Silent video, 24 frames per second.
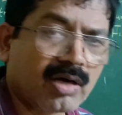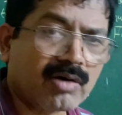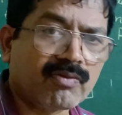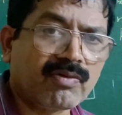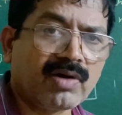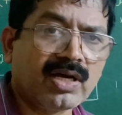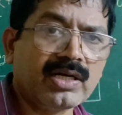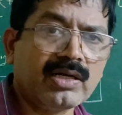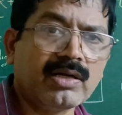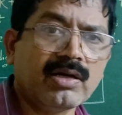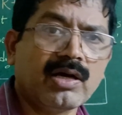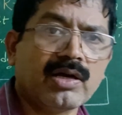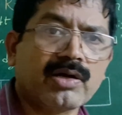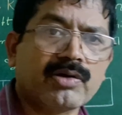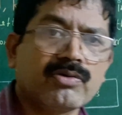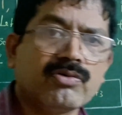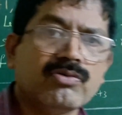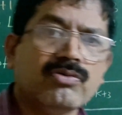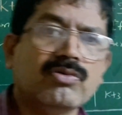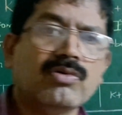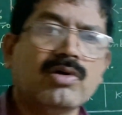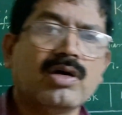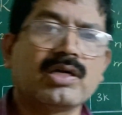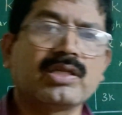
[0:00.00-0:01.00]
or 1 or
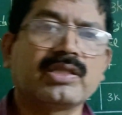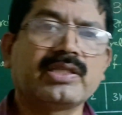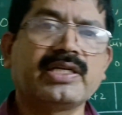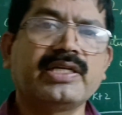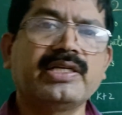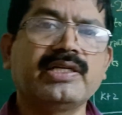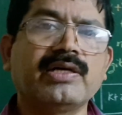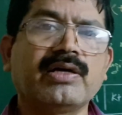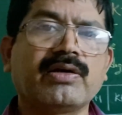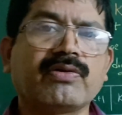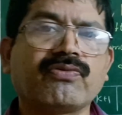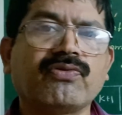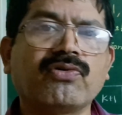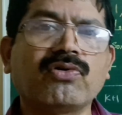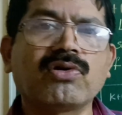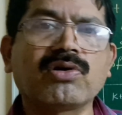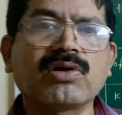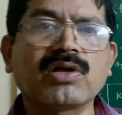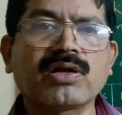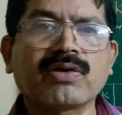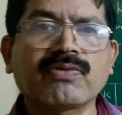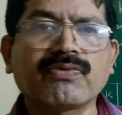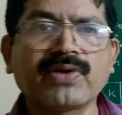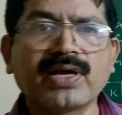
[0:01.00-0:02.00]
2 or 3 or
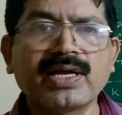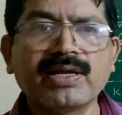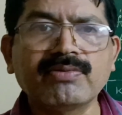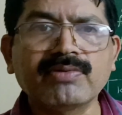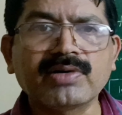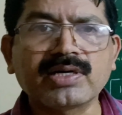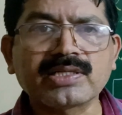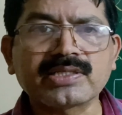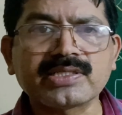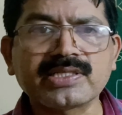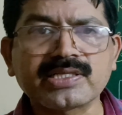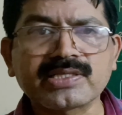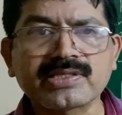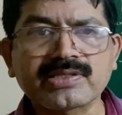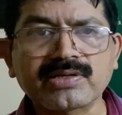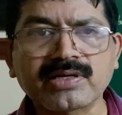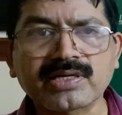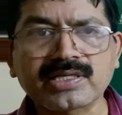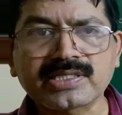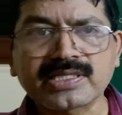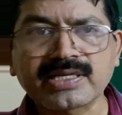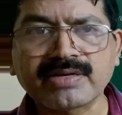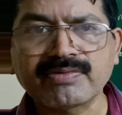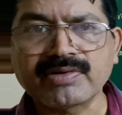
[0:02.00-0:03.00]
4 or 5 or 6
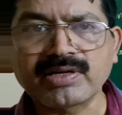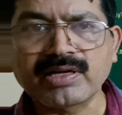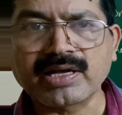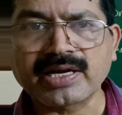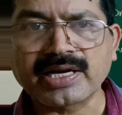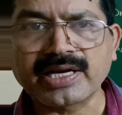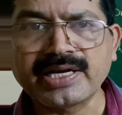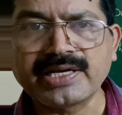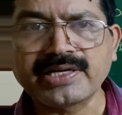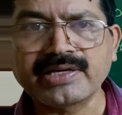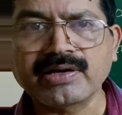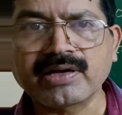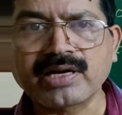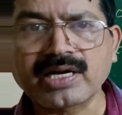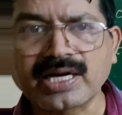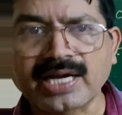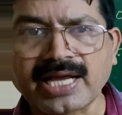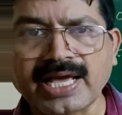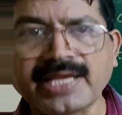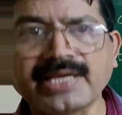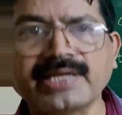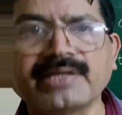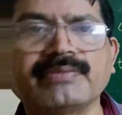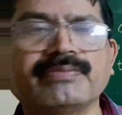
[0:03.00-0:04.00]
or 7 or 8 or
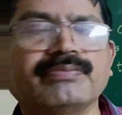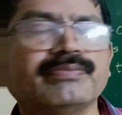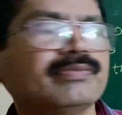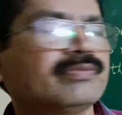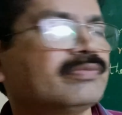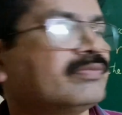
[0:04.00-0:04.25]
9.